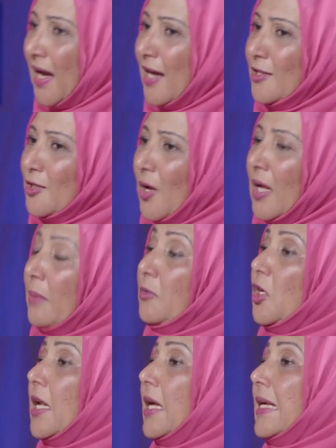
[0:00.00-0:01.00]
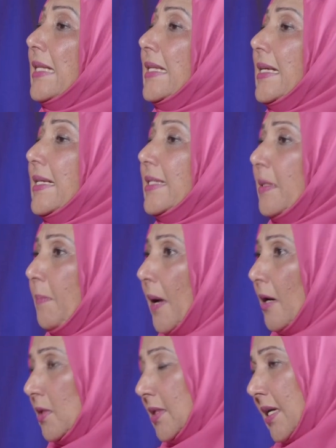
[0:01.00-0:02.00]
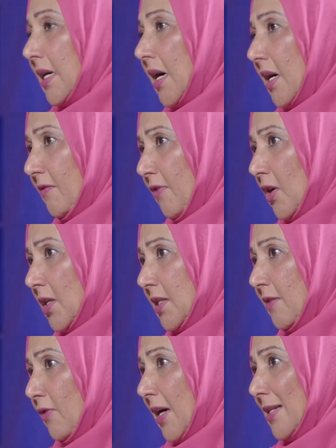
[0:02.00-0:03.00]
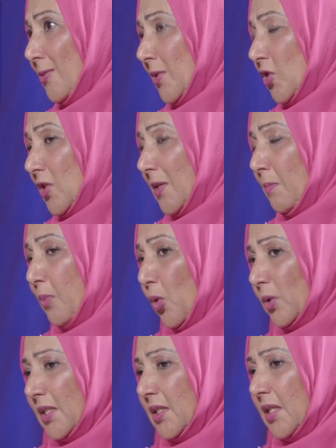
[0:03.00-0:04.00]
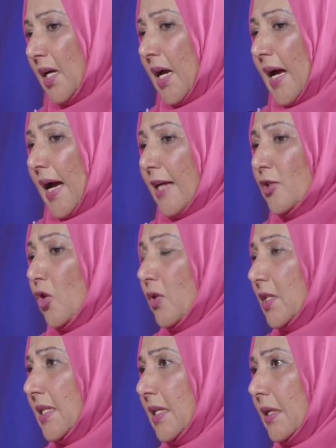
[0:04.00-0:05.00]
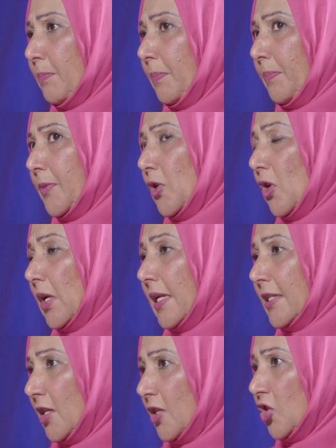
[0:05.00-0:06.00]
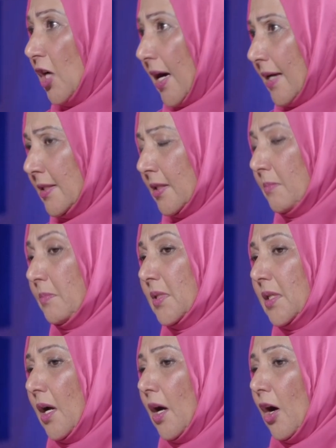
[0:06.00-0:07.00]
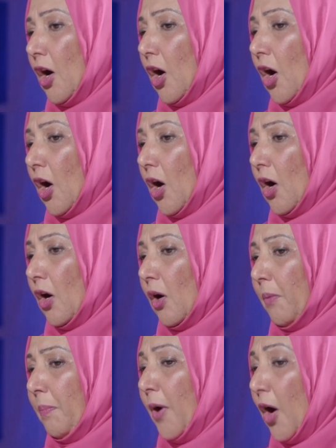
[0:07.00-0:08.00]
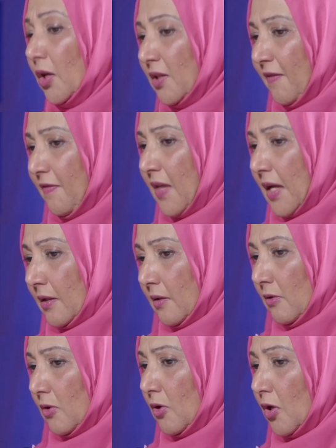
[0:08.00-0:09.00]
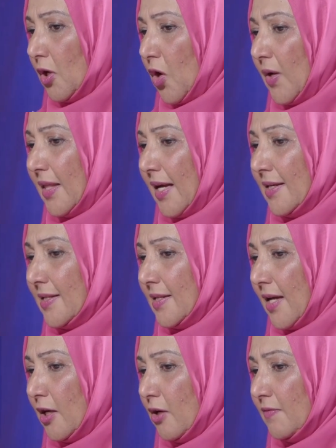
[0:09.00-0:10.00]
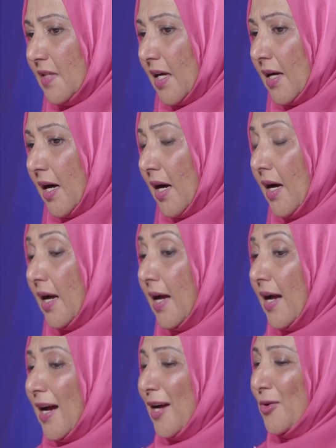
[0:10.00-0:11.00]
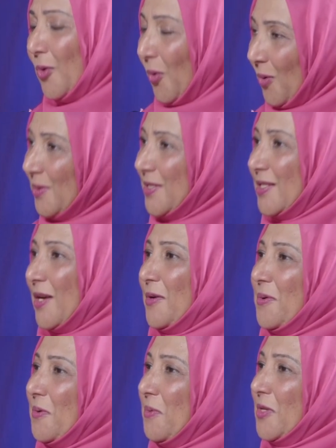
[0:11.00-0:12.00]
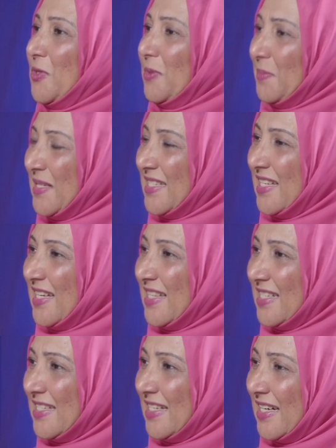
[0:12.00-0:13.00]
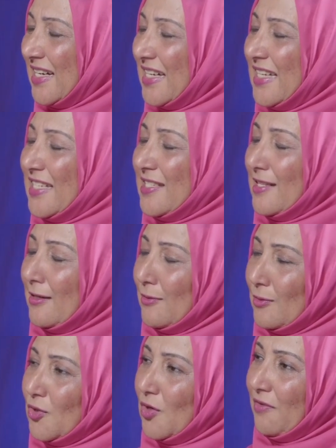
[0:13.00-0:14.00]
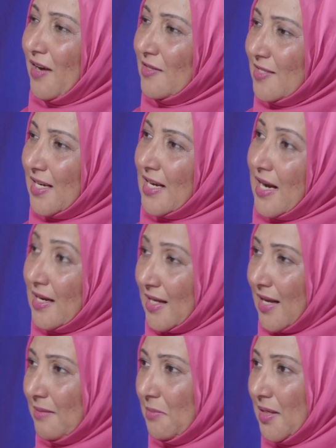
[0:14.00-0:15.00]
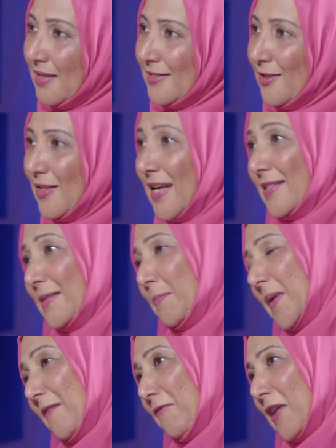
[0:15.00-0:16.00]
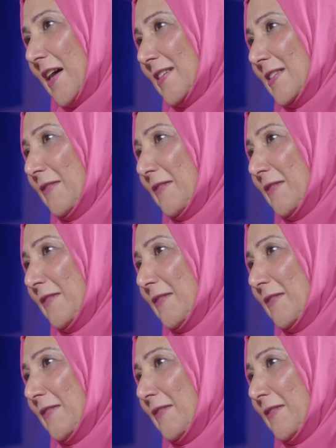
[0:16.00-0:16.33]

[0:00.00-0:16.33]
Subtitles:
And so, alhamdulillah, it is about zakah advocacy for us, which is important. And so this, you know, literature items are part of that, you know, growing the understanding of zakah. And also what you'll be seeing this year is the launch of our Zakah Academy. So that's big for us.